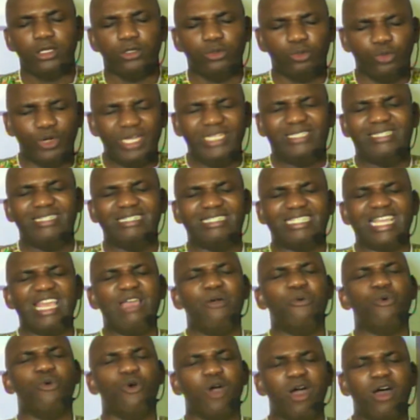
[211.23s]
which is a
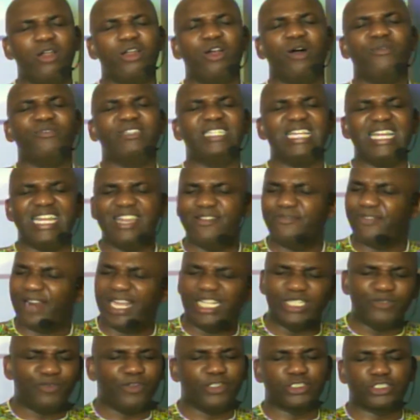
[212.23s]
word of
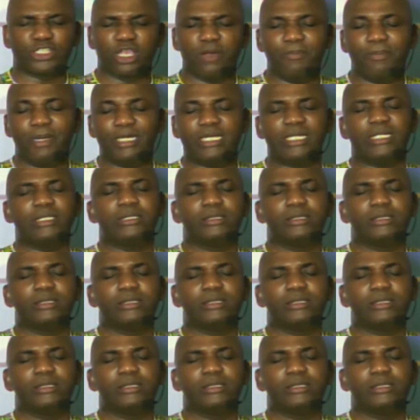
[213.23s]
deliverance for somebody.